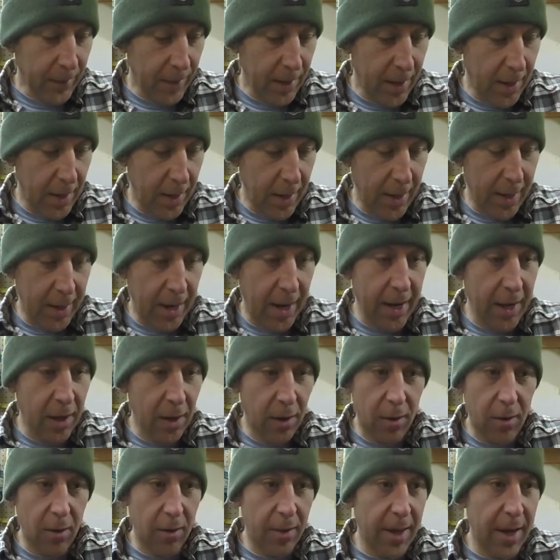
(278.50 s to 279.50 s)
And I
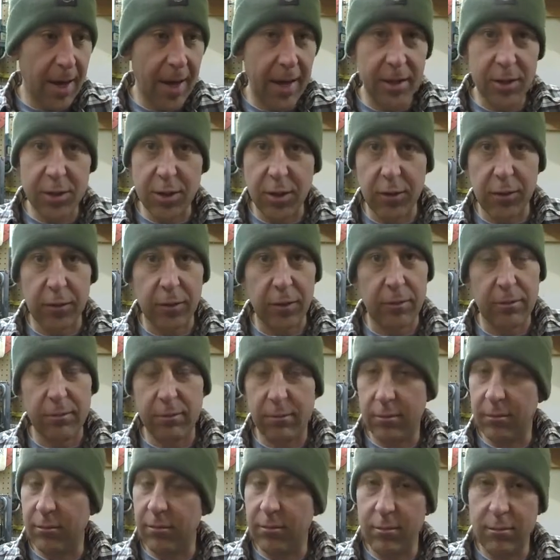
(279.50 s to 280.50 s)
call that just
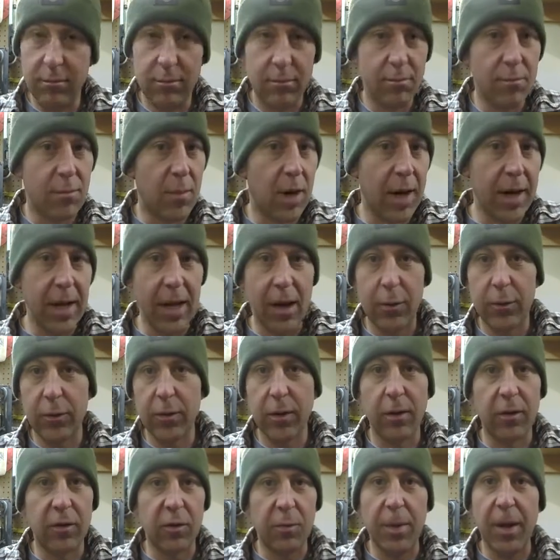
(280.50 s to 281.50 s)
money I was
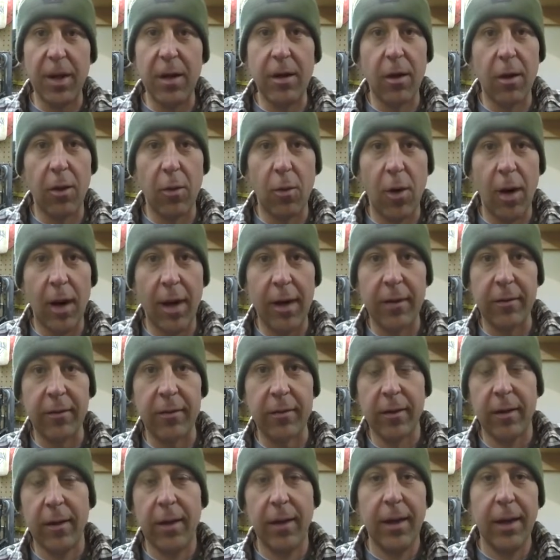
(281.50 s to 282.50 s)
going to spend
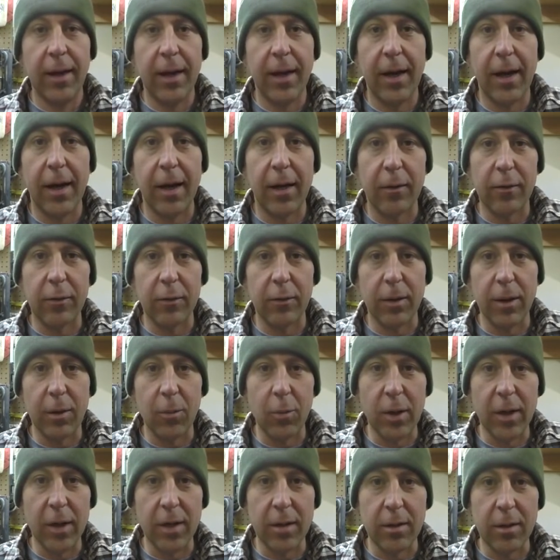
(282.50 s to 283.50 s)
otherwise, so that
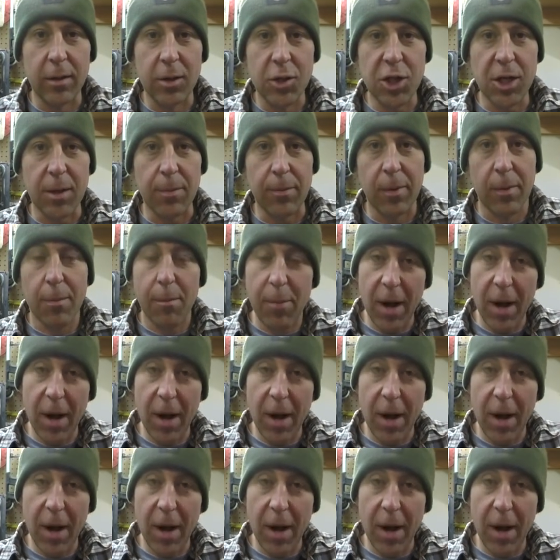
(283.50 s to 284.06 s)
went into the Jeep.